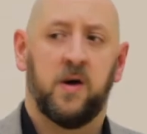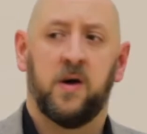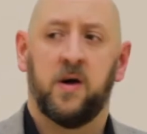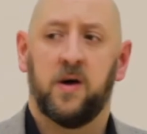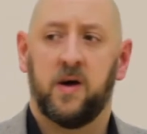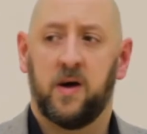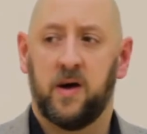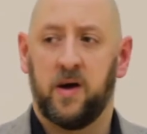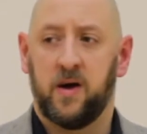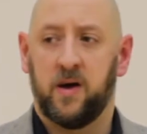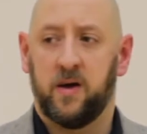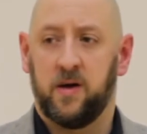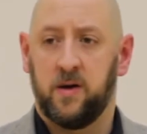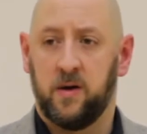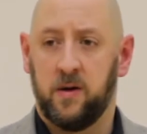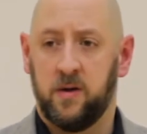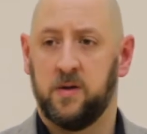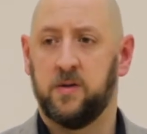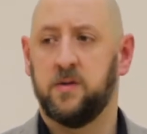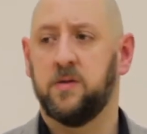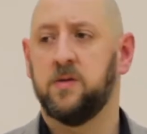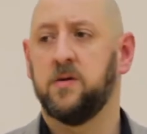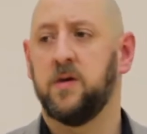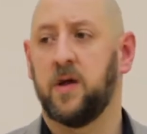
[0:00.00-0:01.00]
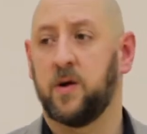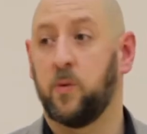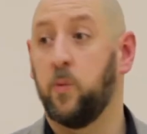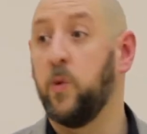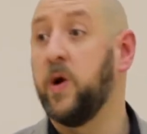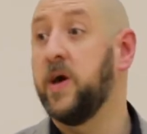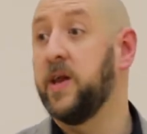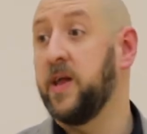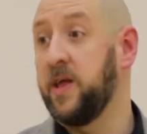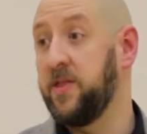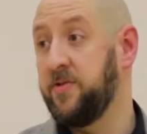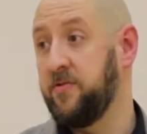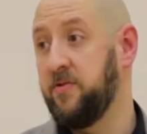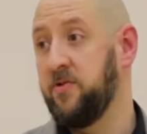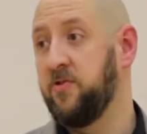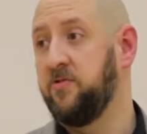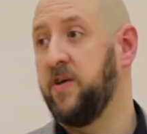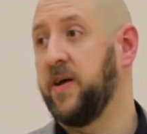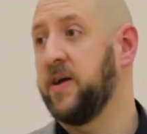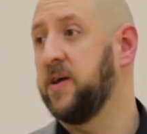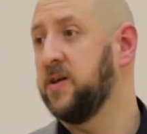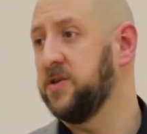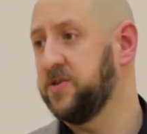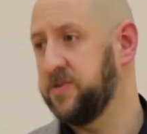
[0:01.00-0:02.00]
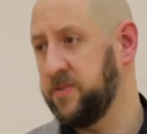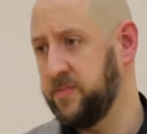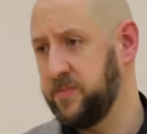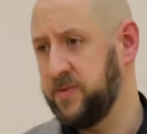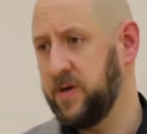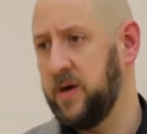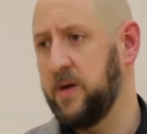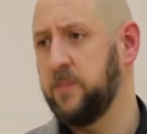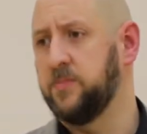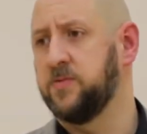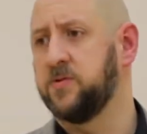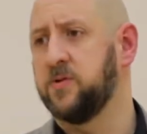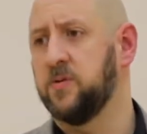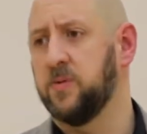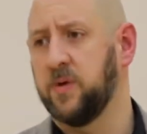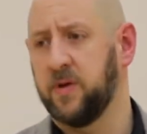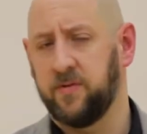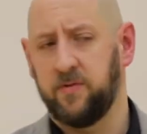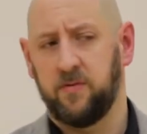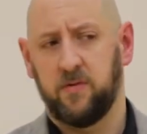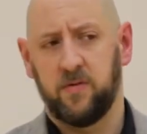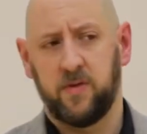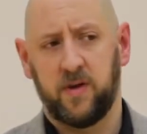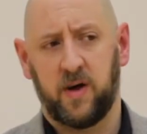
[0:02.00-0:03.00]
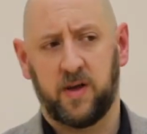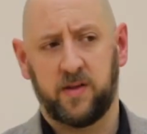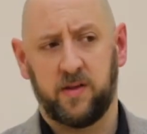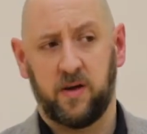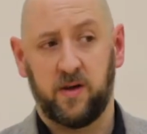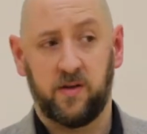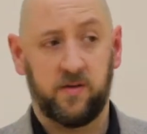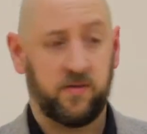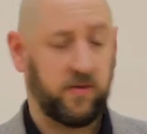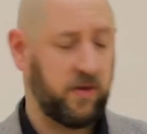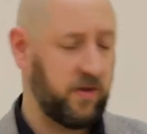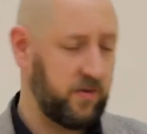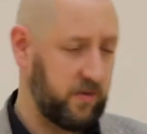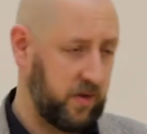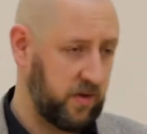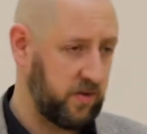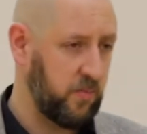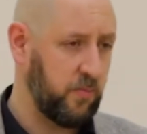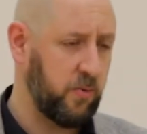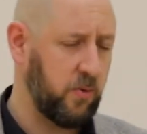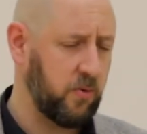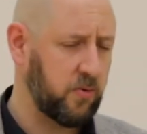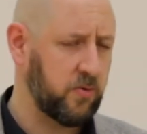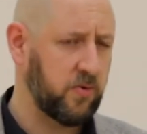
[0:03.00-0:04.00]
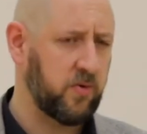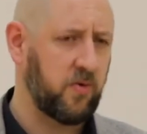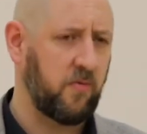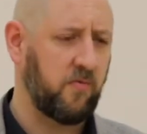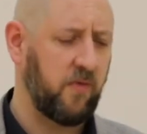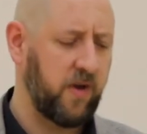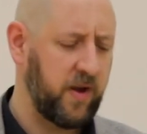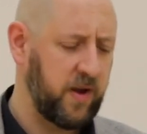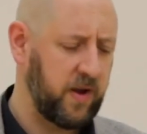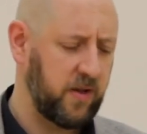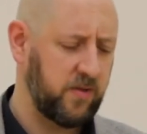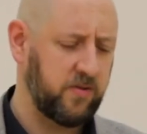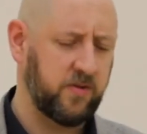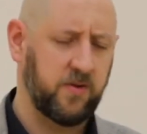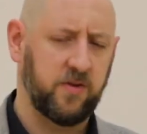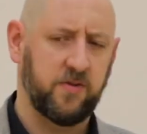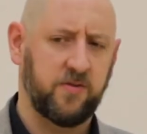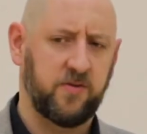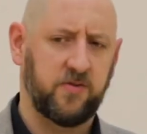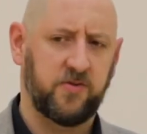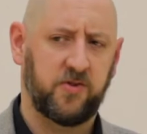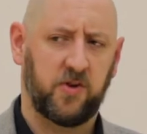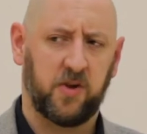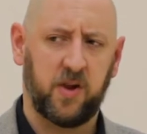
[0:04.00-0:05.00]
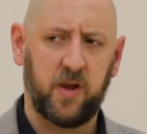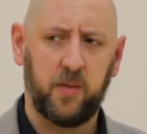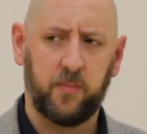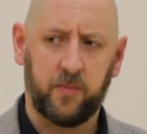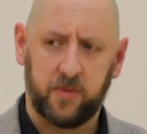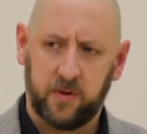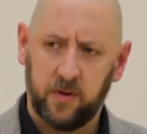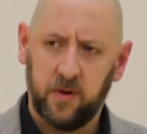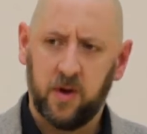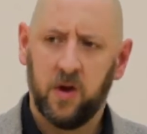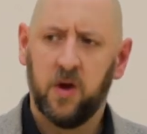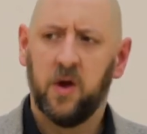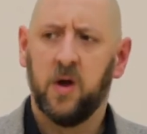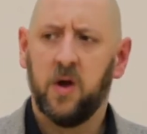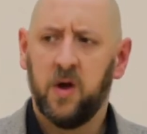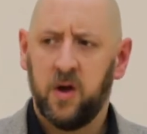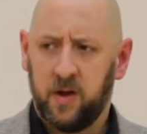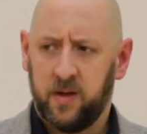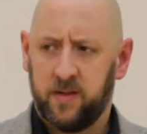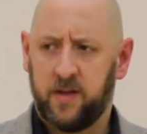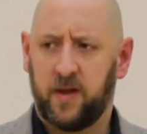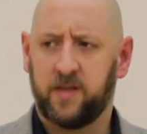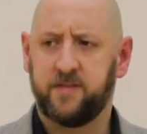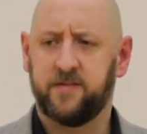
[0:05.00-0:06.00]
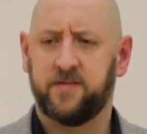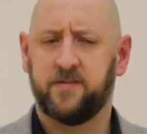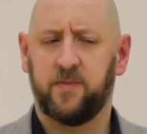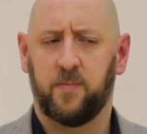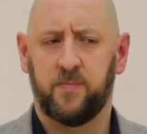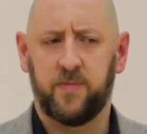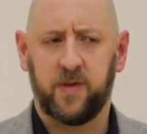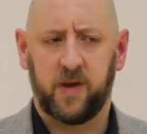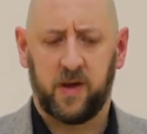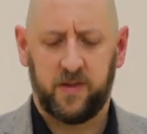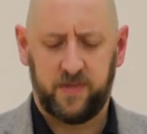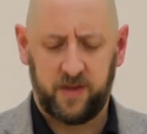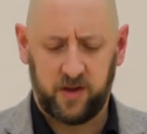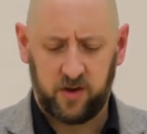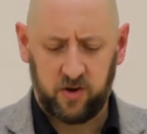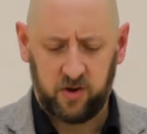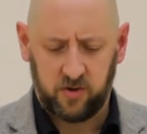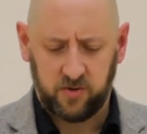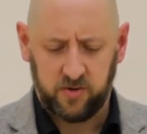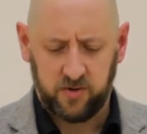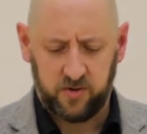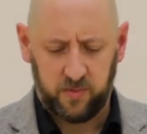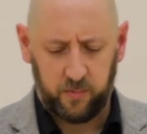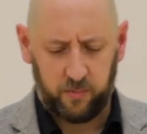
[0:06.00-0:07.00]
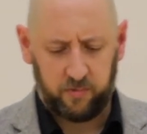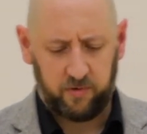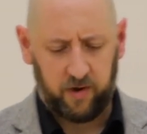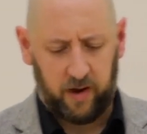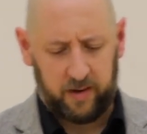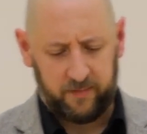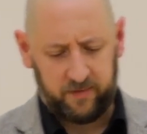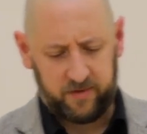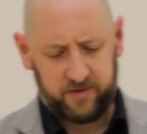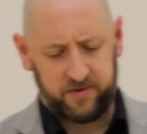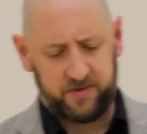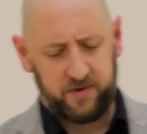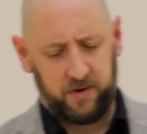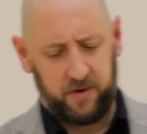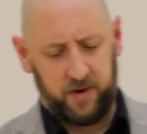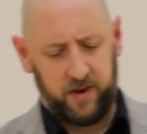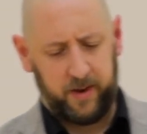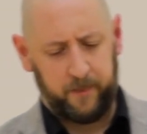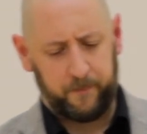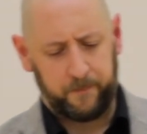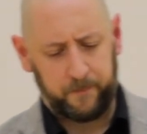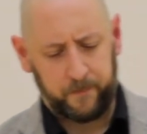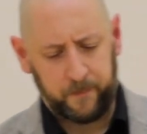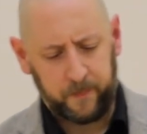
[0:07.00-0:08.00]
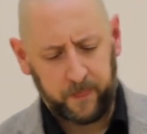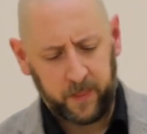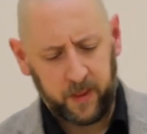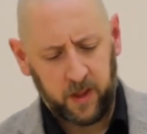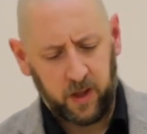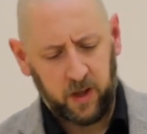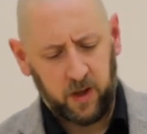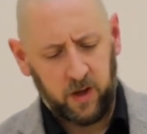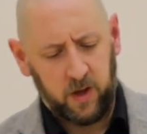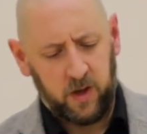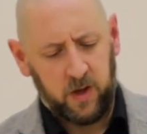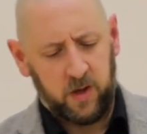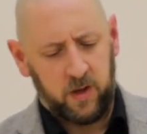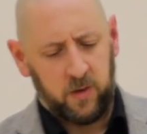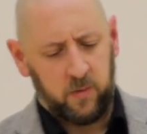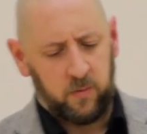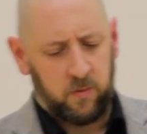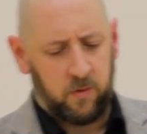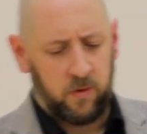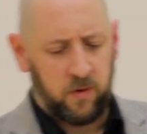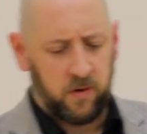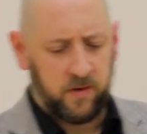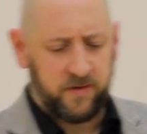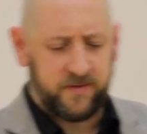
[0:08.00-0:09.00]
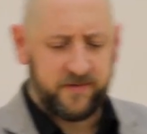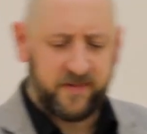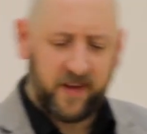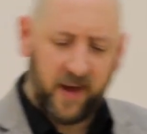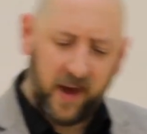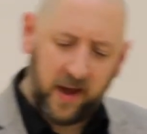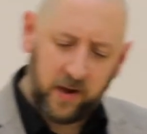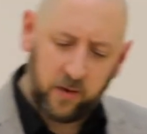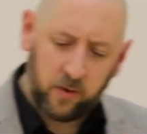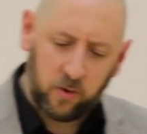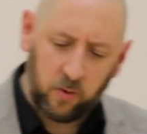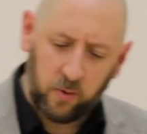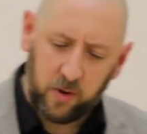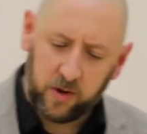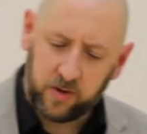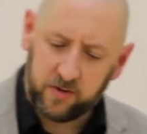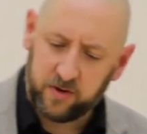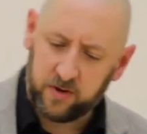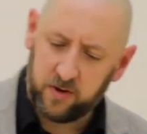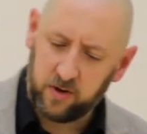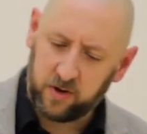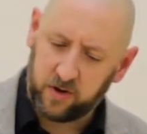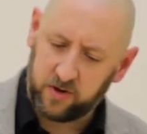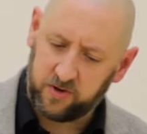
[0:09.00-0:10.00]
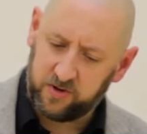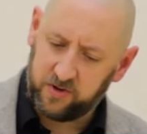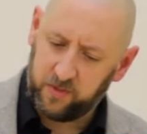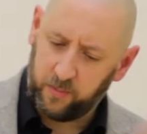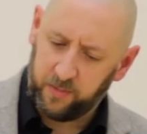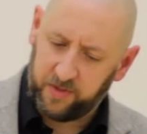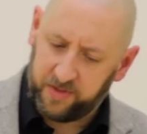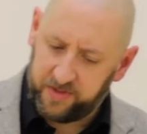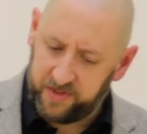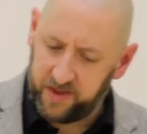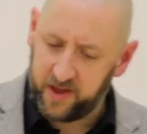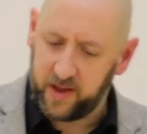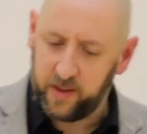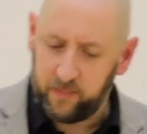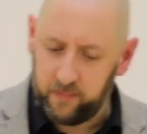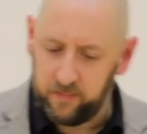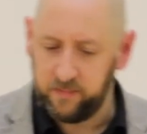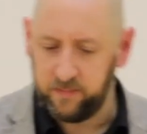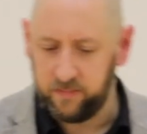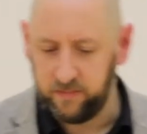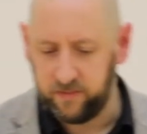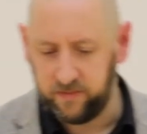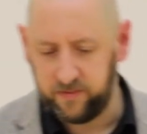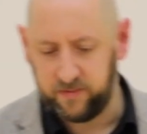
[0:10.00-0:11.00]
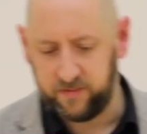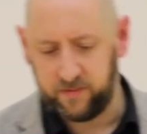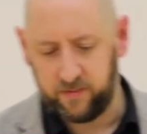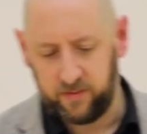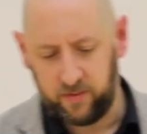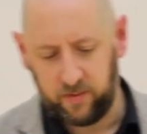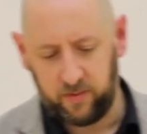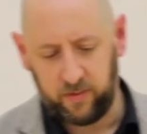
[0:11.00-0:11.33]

like wading through treacle sometimes, going through that. Now, it's important to read and to study, but that's something I think you can do in private study. We're instead going to look at some themes